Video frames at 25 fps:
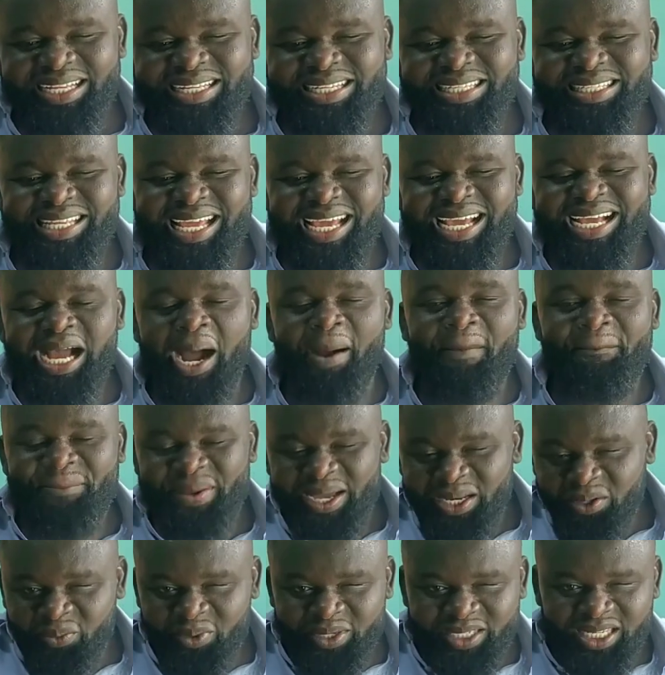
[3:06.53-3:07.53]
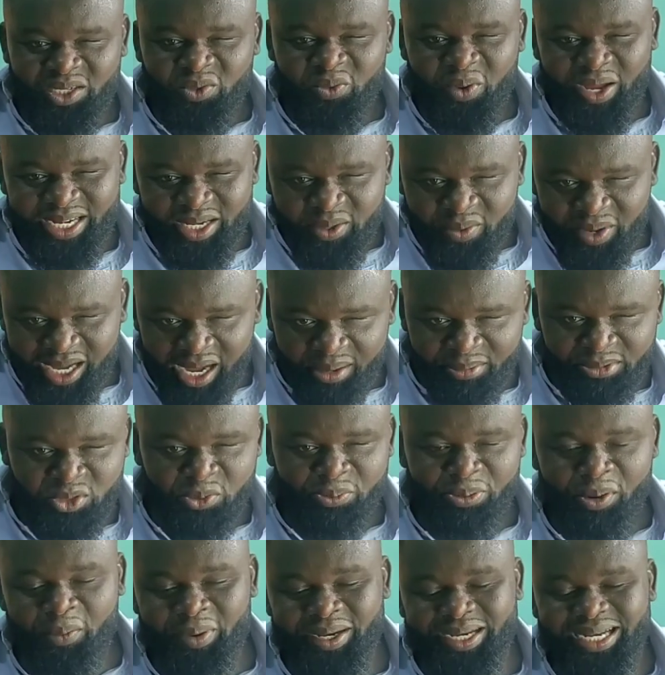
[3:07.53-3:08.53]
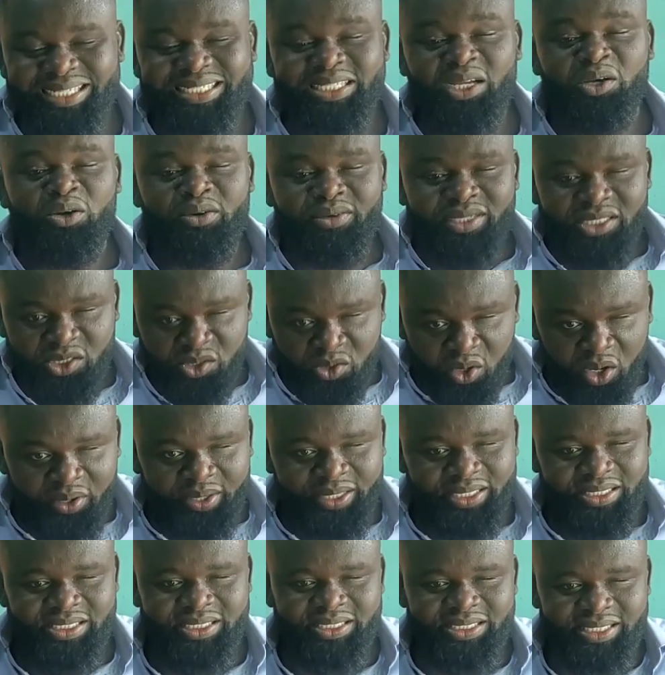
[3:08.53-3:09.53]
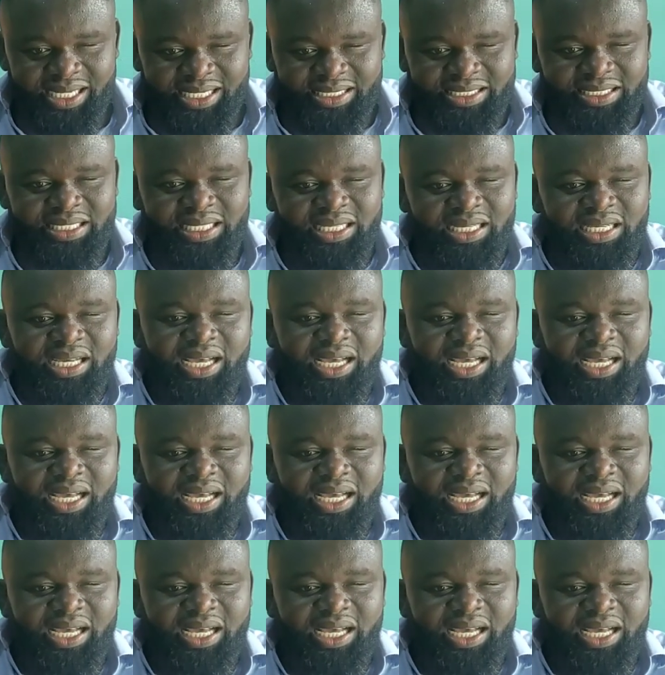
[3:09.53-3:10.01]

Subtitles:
they campaigned with it when they were coming to power that they will restore it. Yes.